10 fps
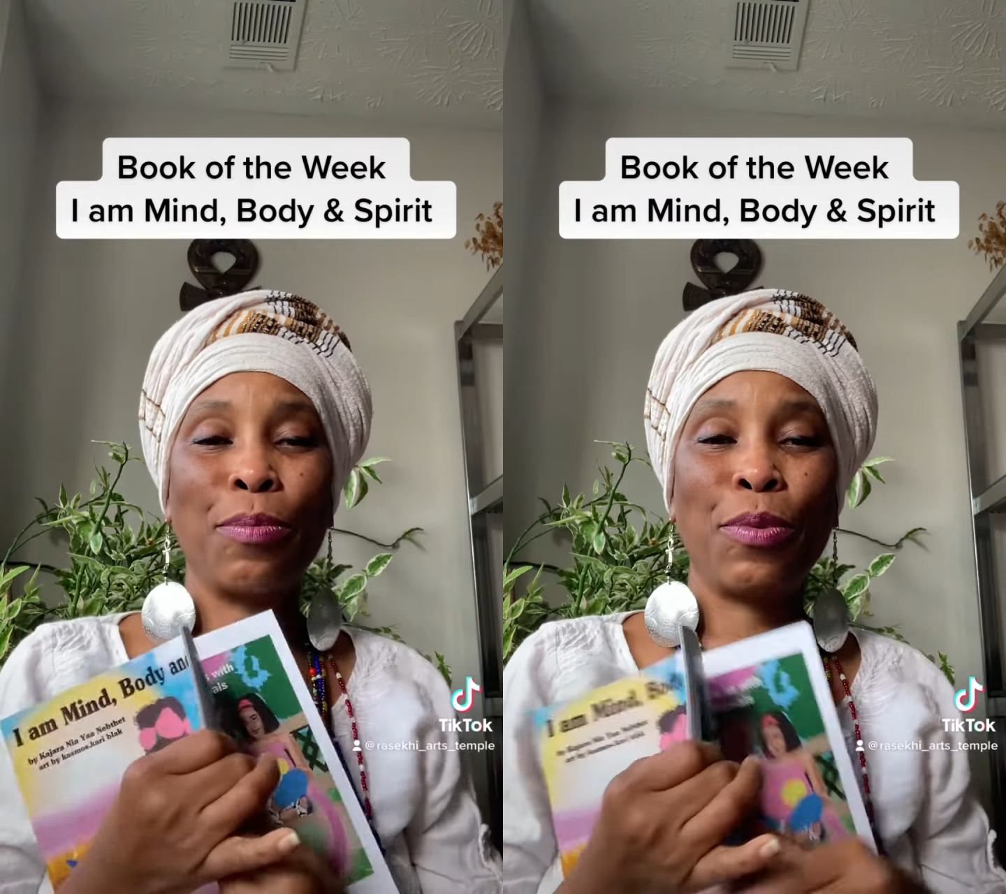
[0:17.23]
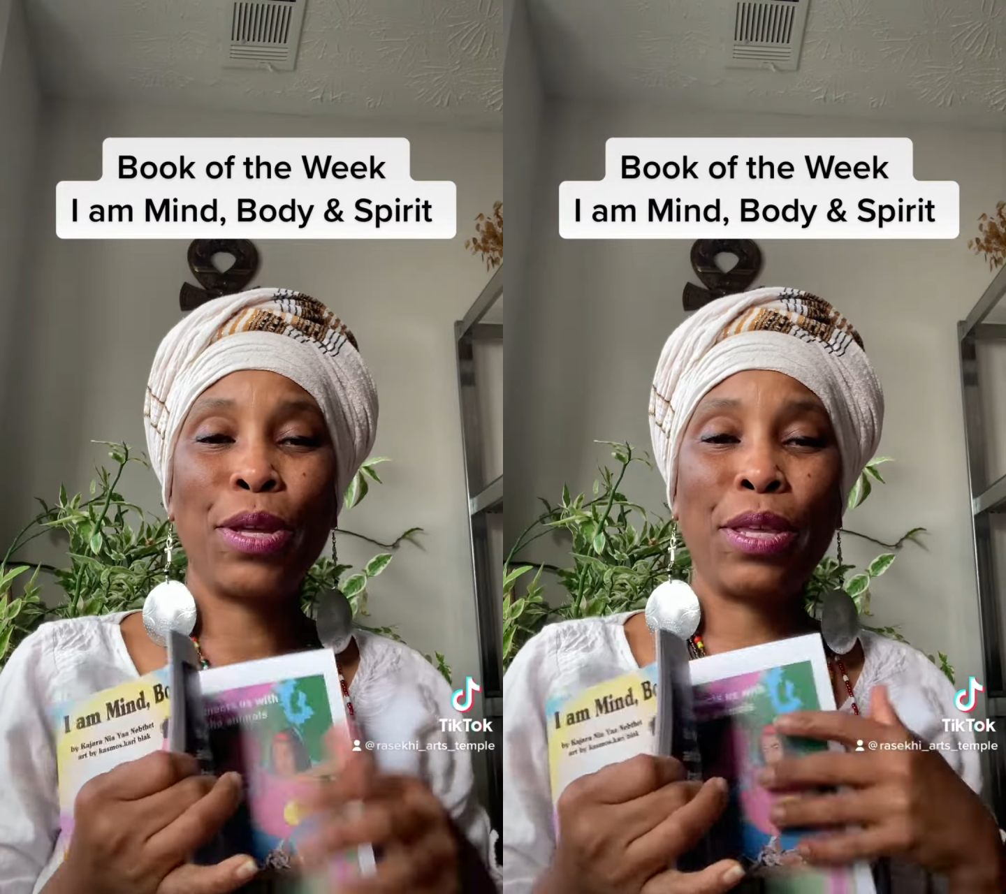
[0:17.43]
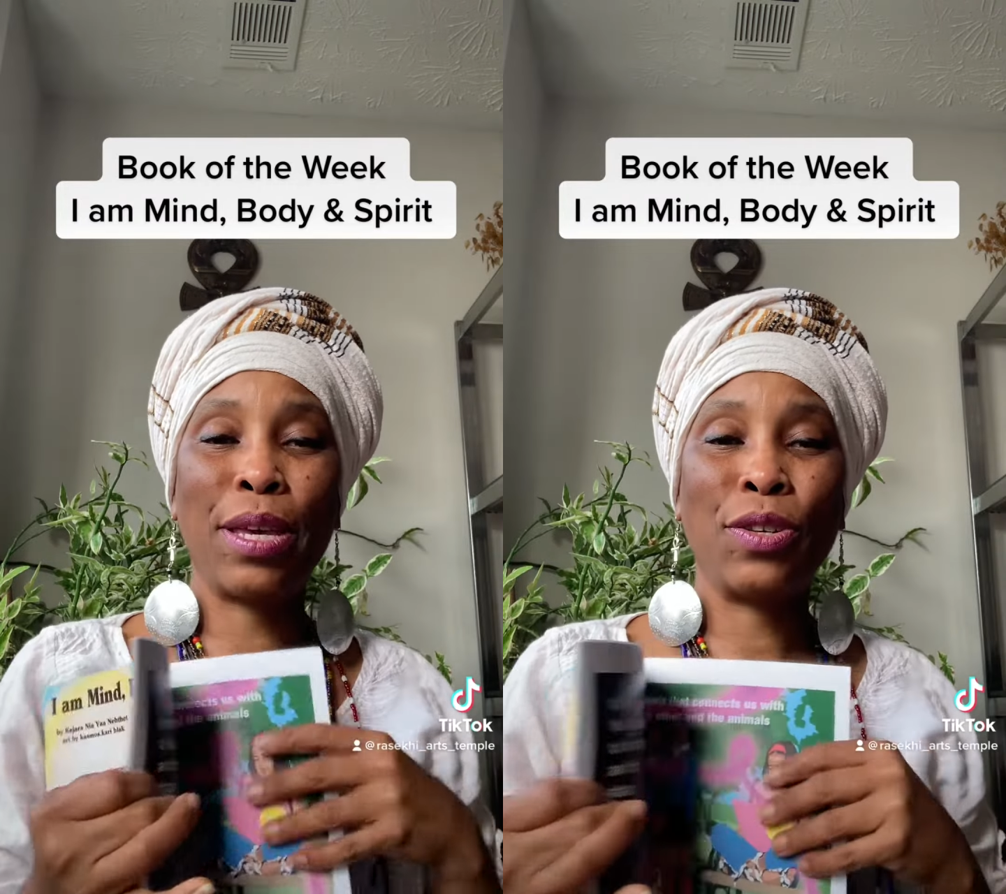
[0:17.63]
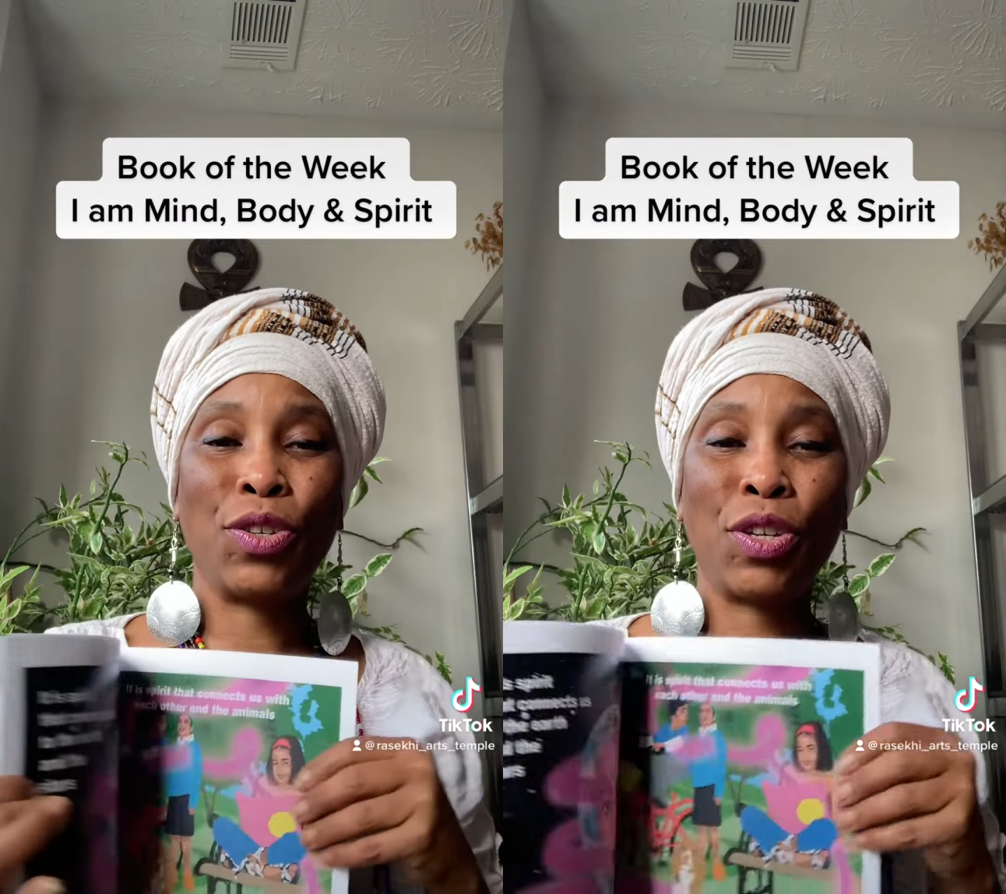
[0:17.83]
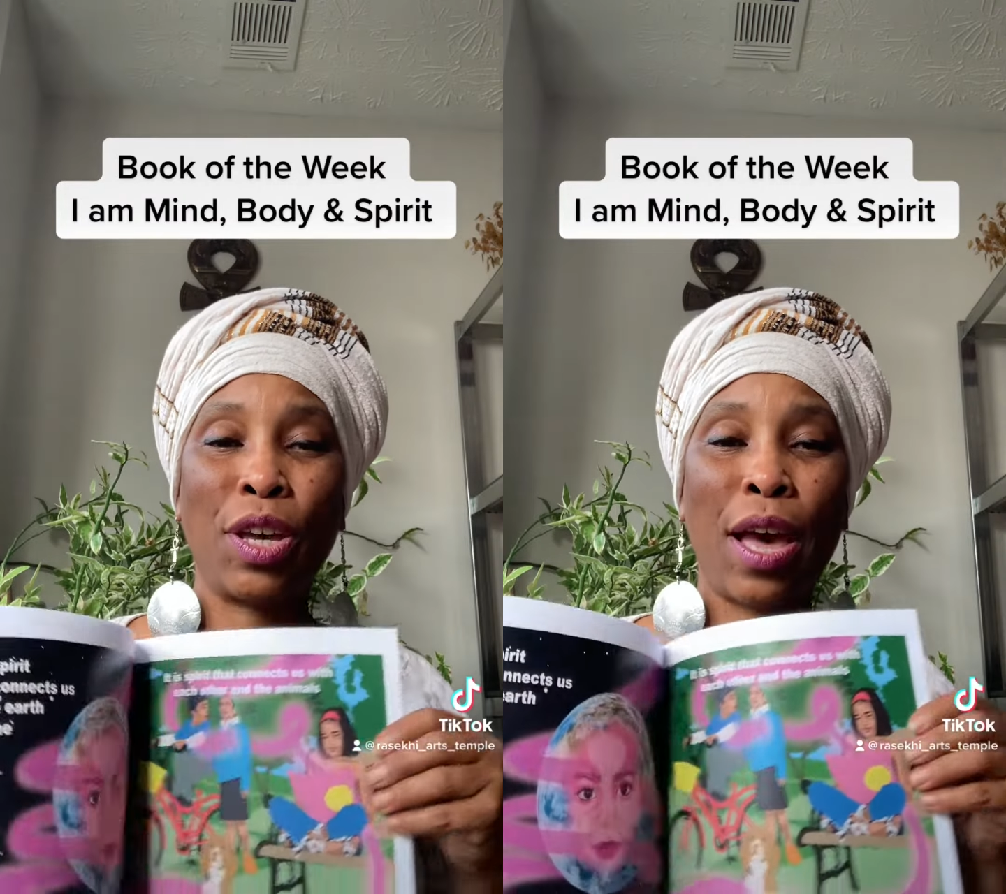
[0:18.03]
brother in
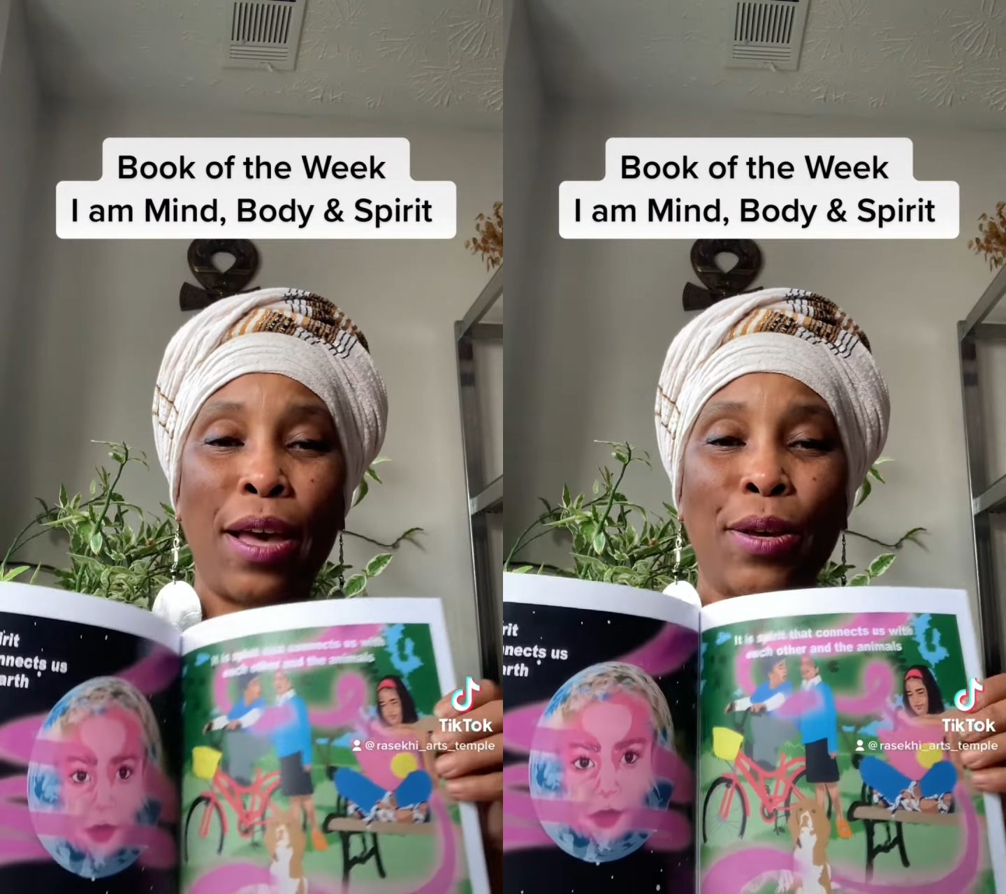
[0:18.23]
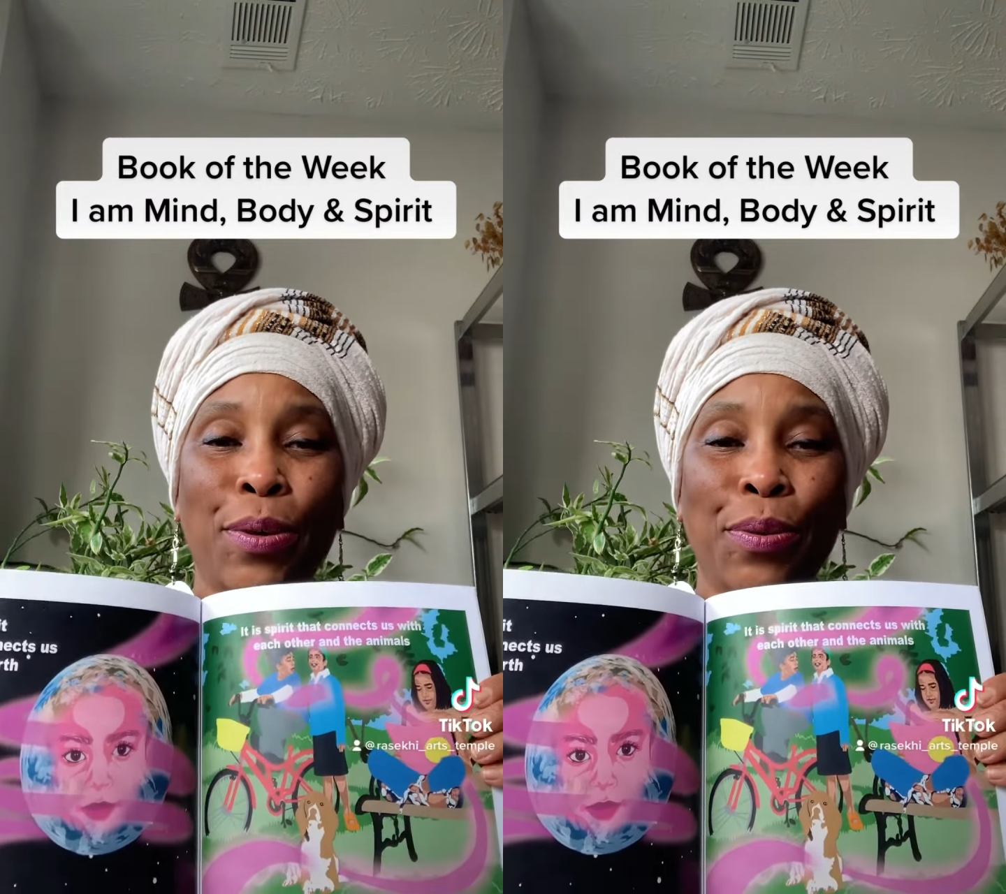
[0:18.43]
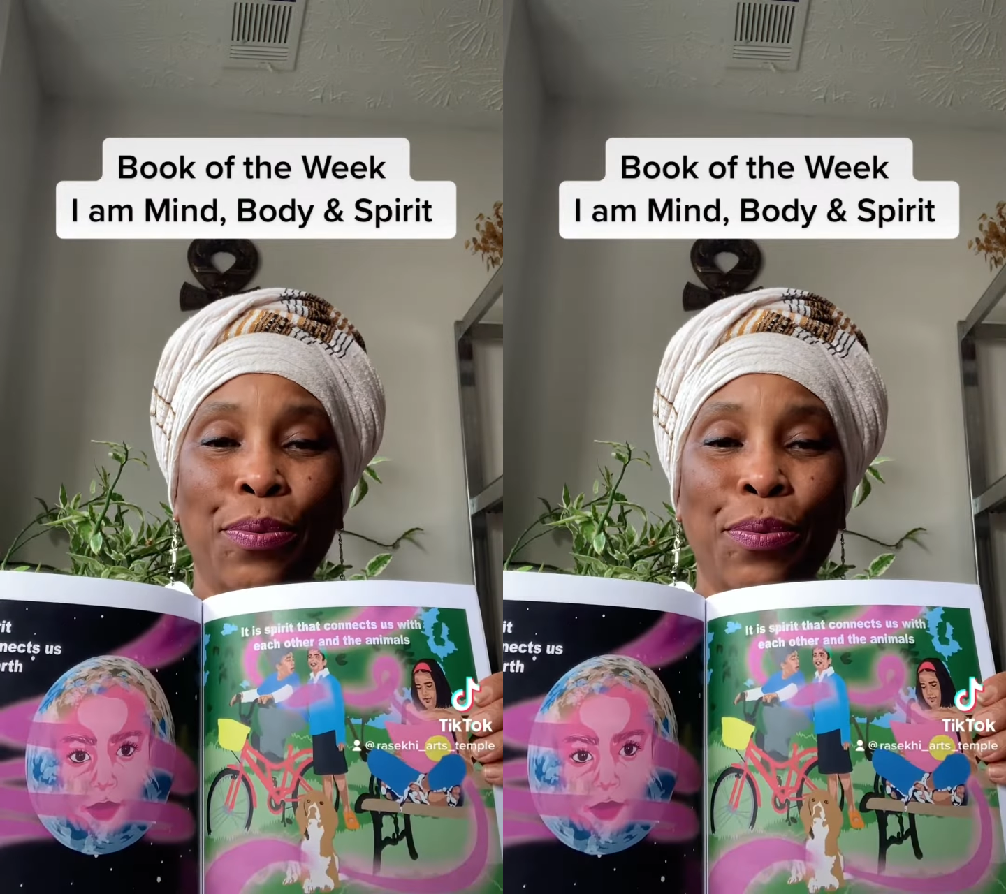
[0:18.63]
Chicago